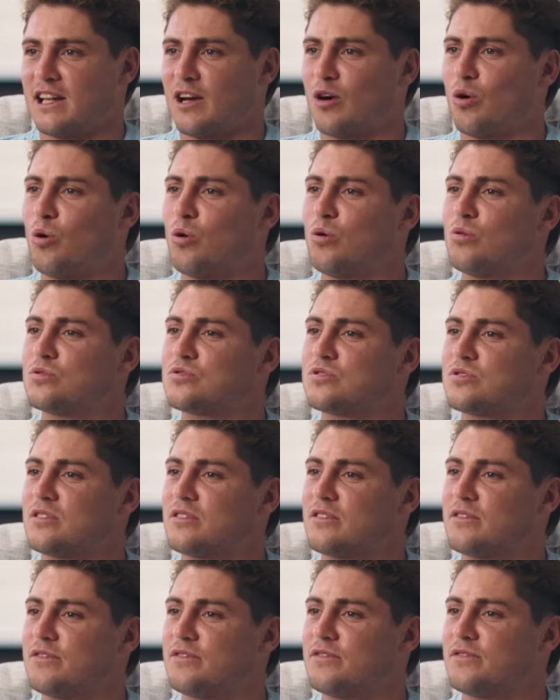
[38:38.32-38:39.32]
all sort
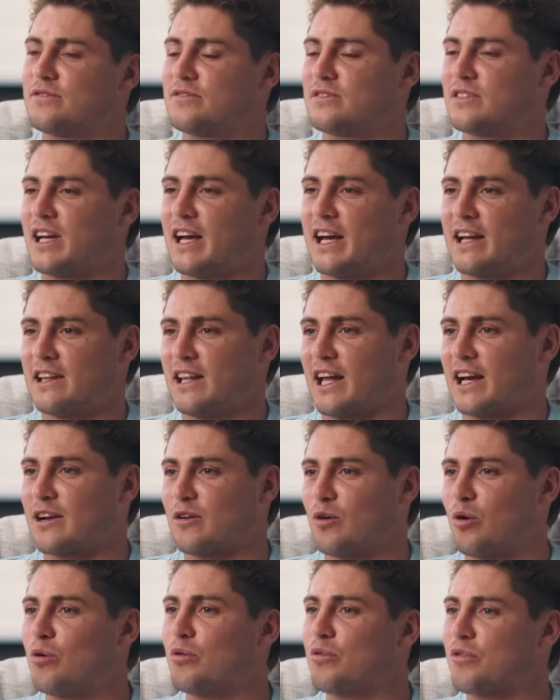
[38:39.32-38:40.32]
of,
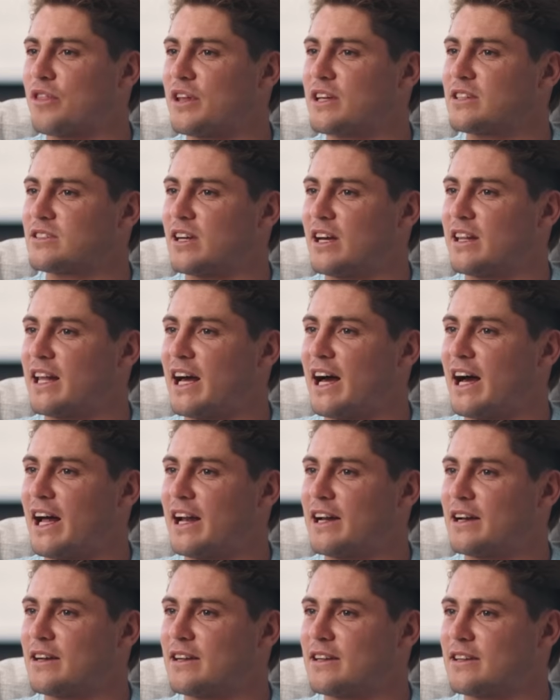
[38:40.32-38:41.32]
like all things like
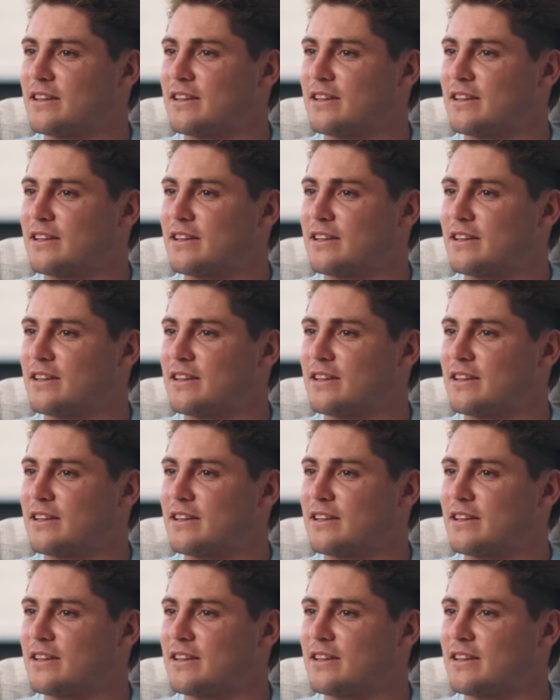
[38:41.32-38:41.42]
that